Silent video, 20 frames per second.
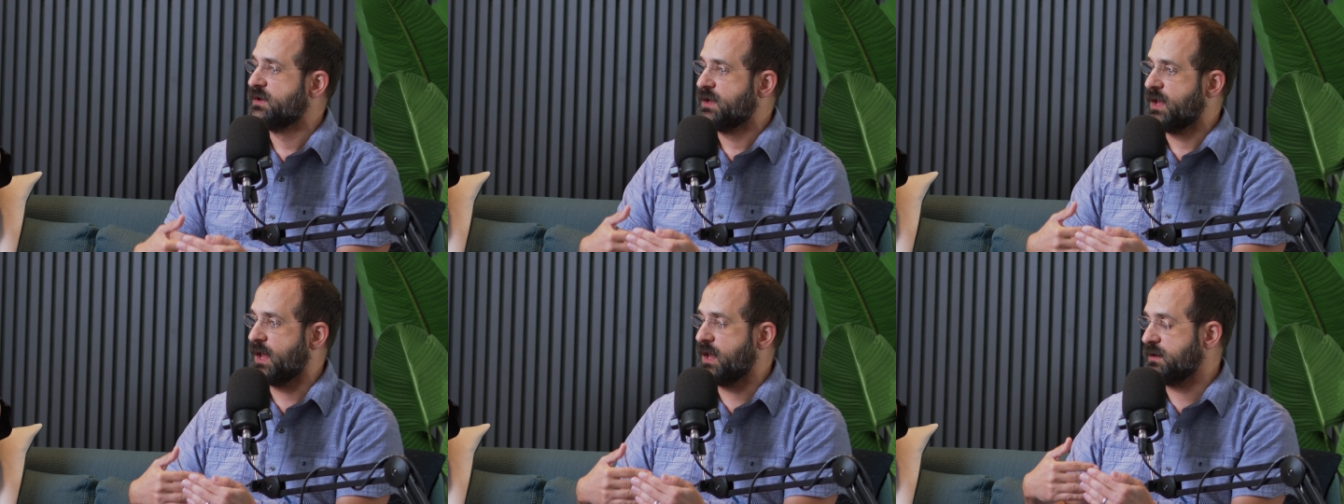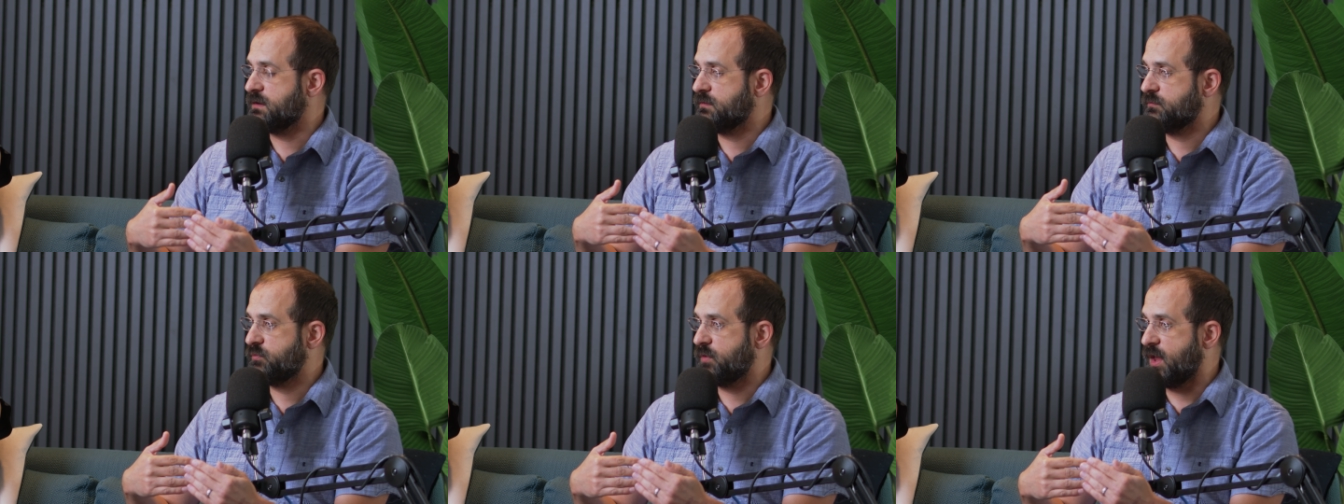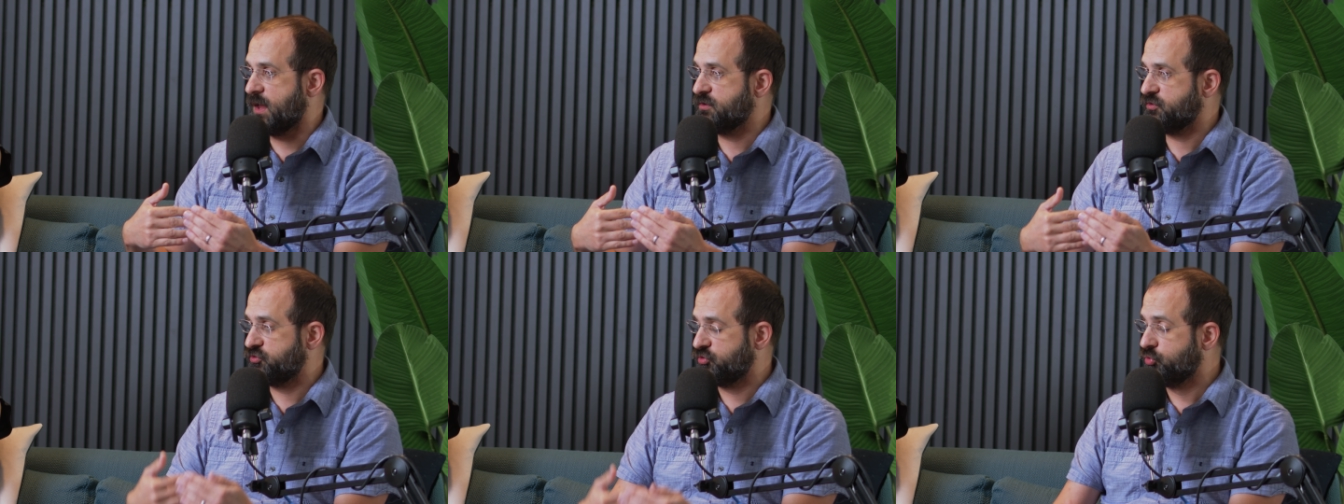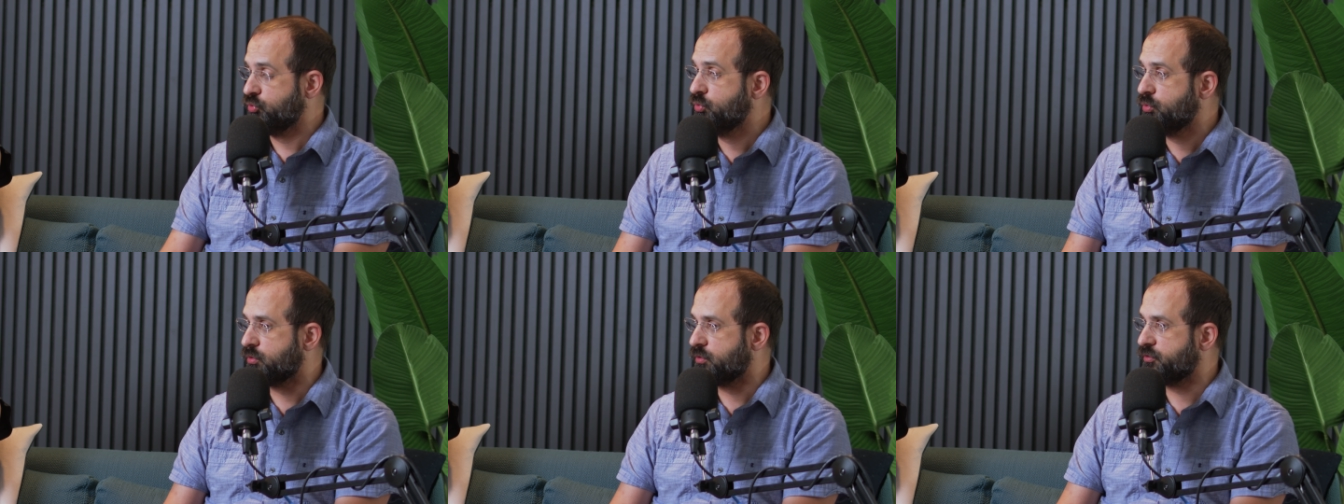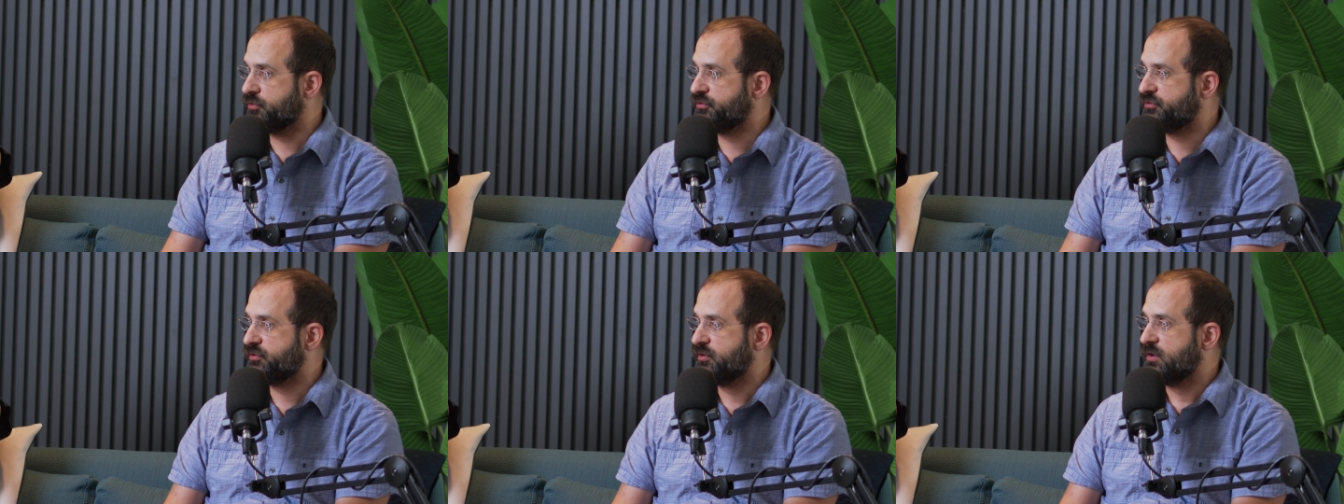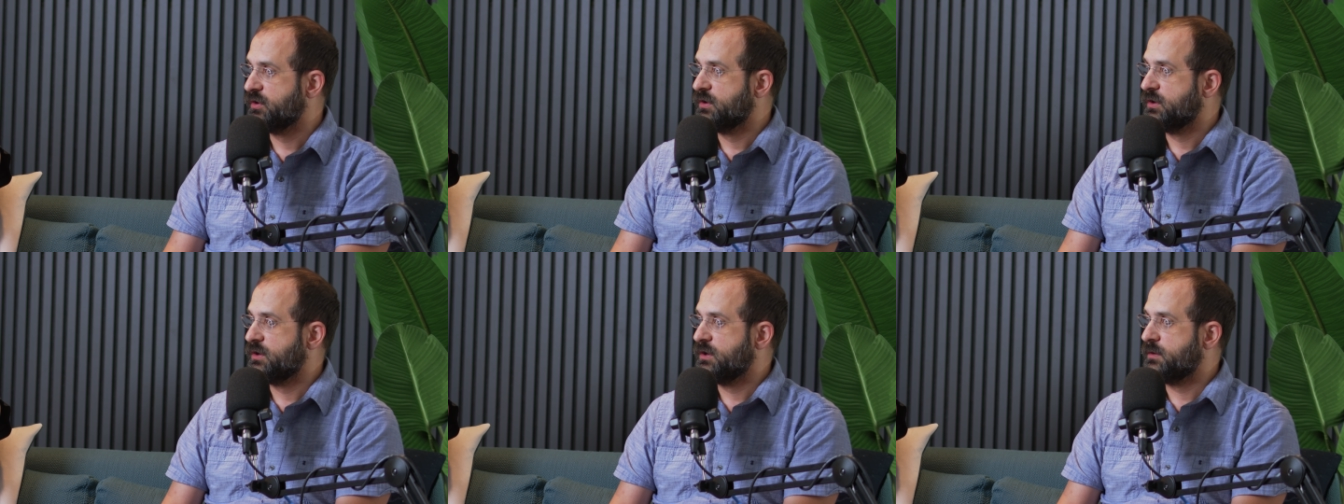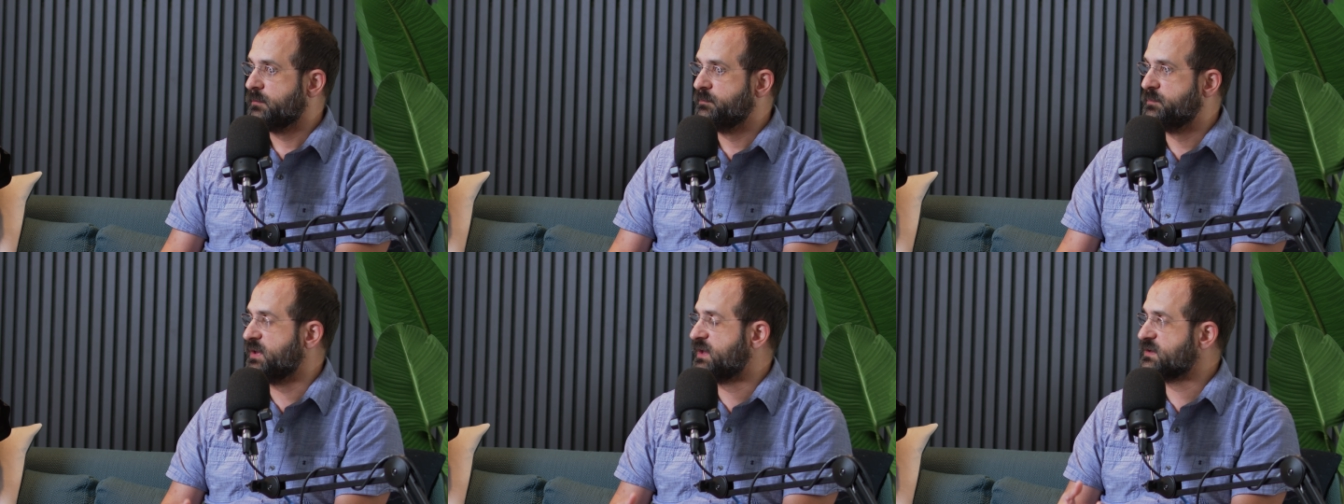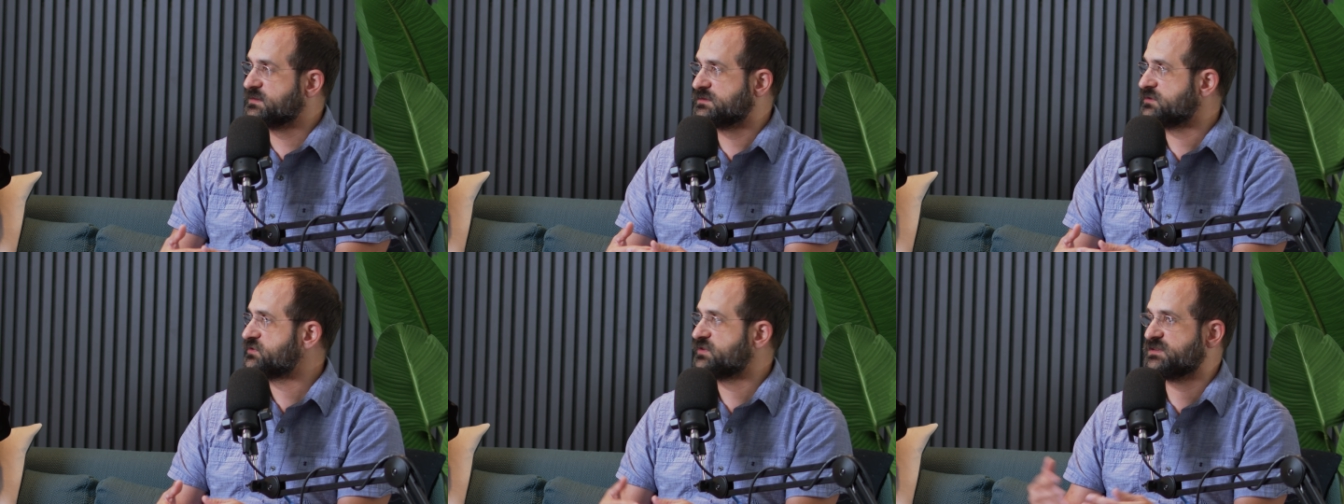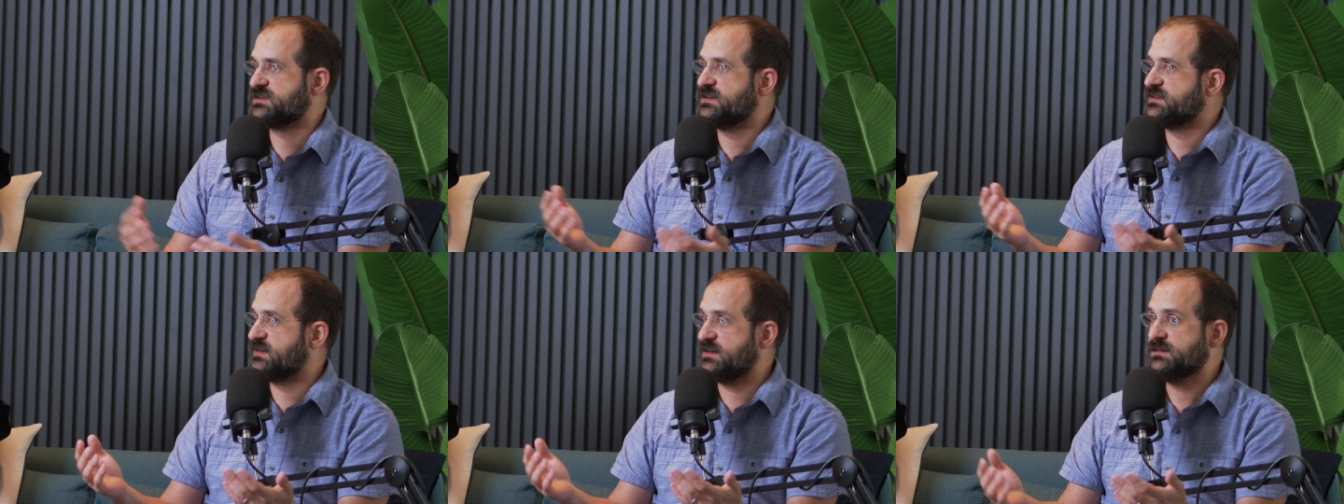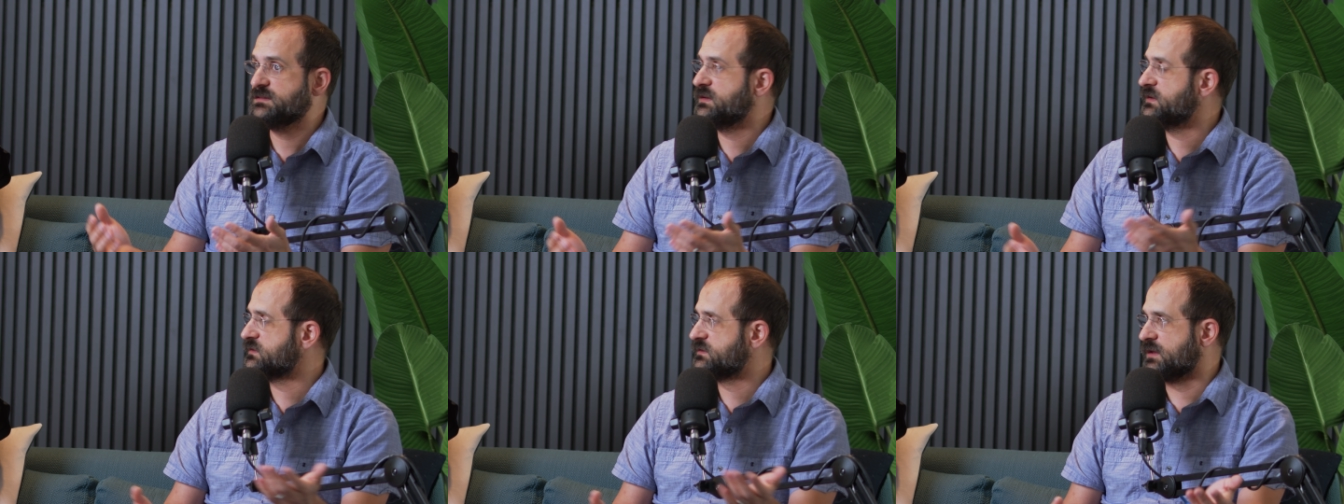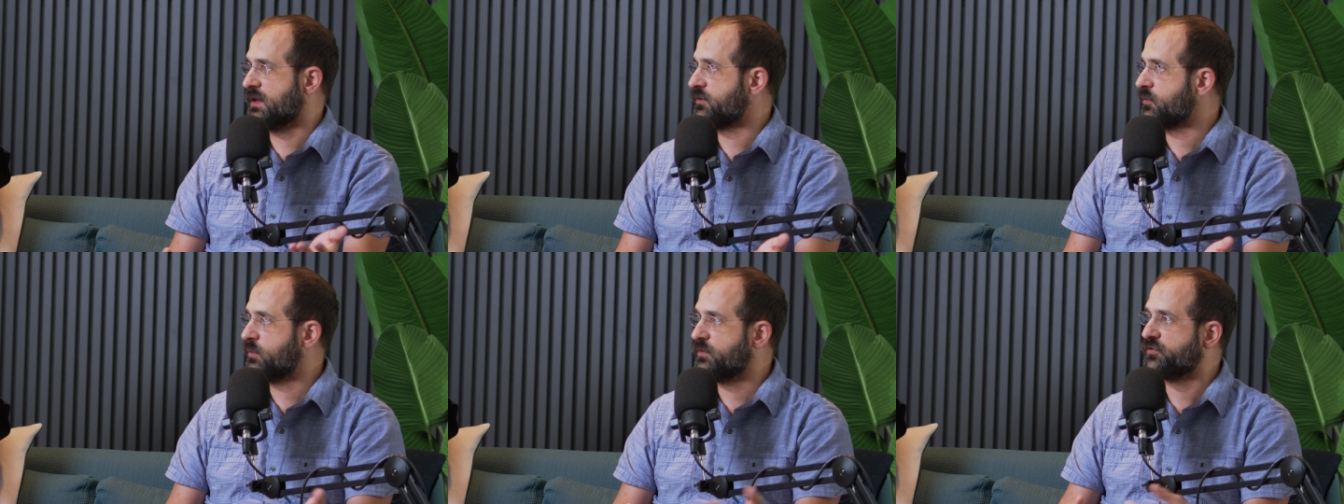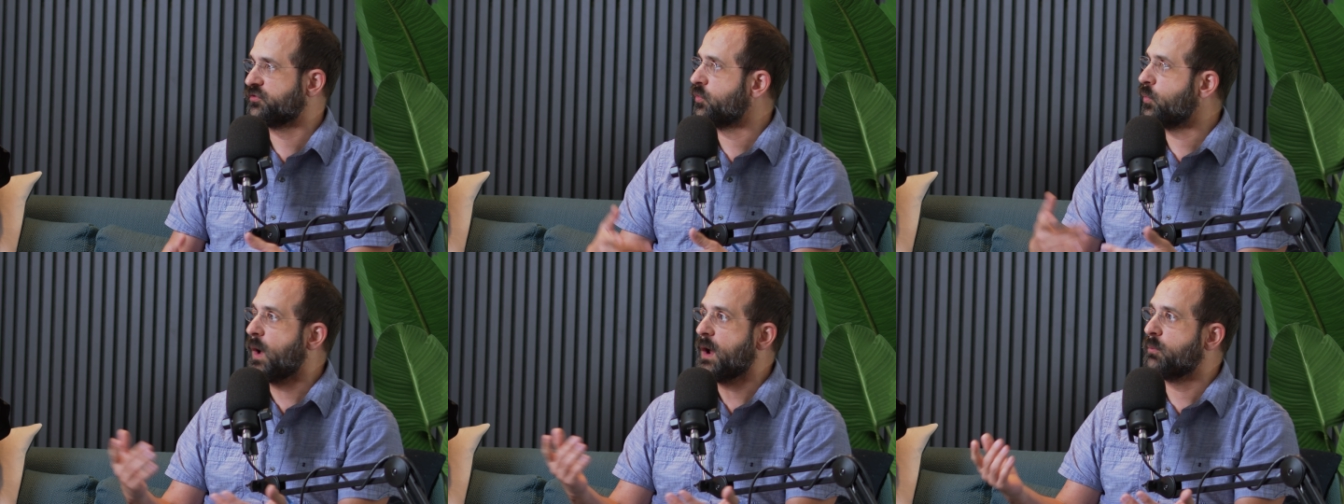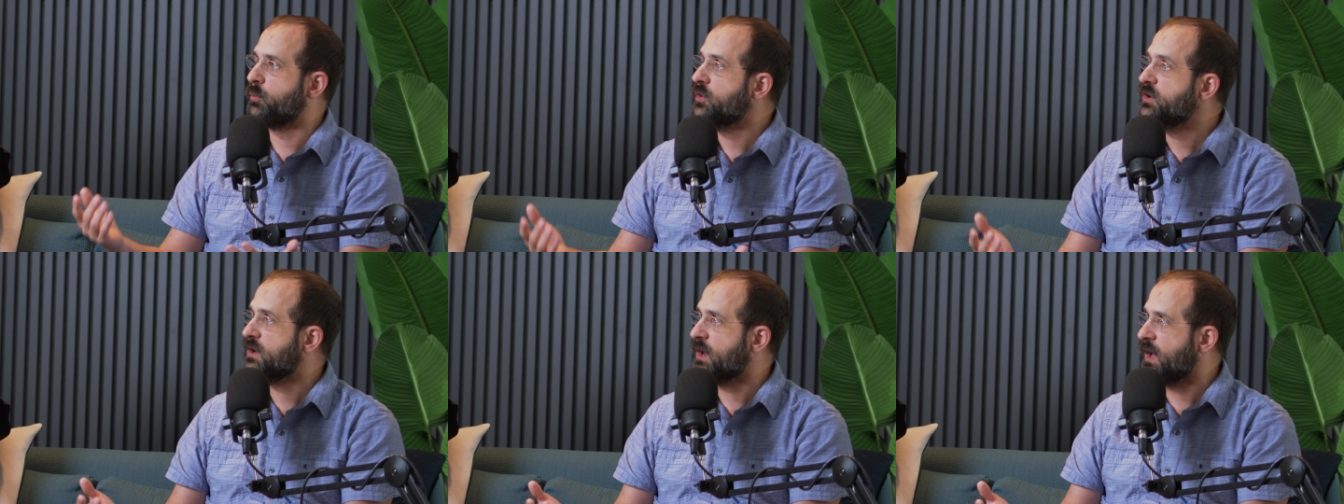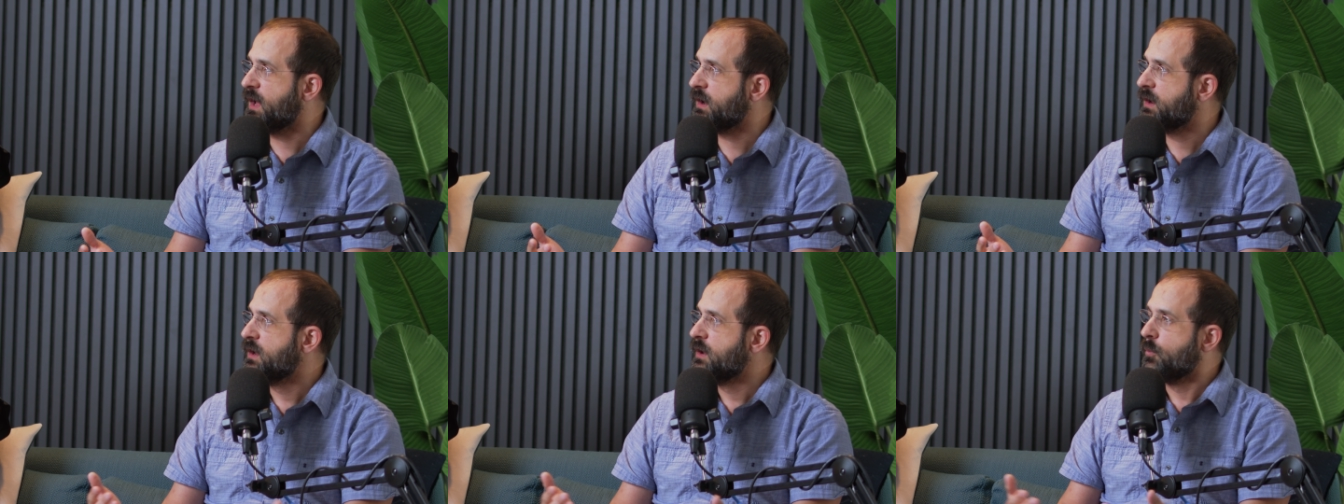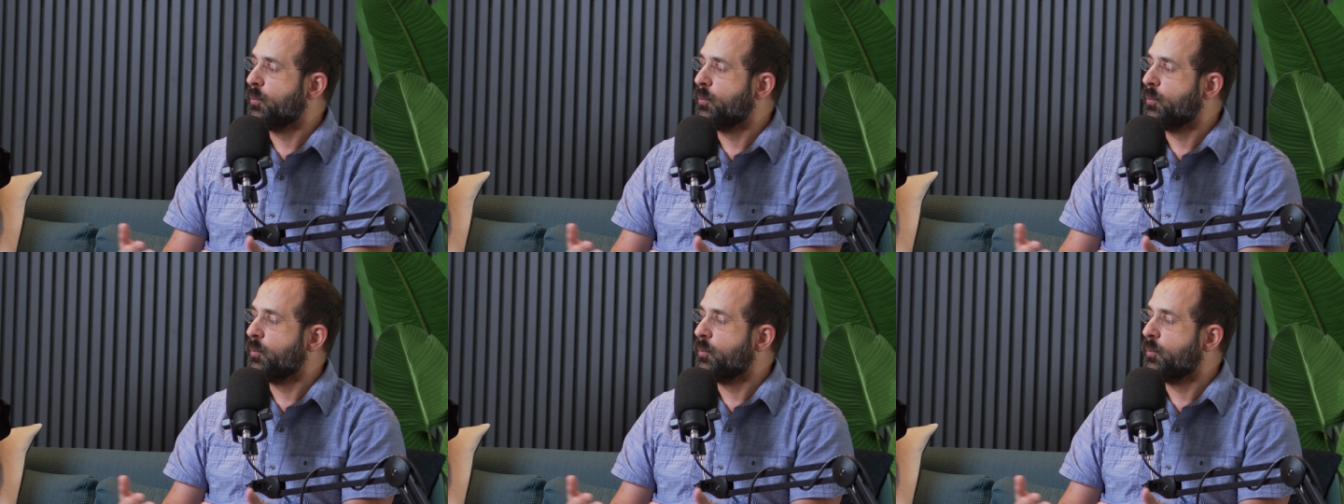and and tools because they're just as easy as the other one. So why wouldn't I?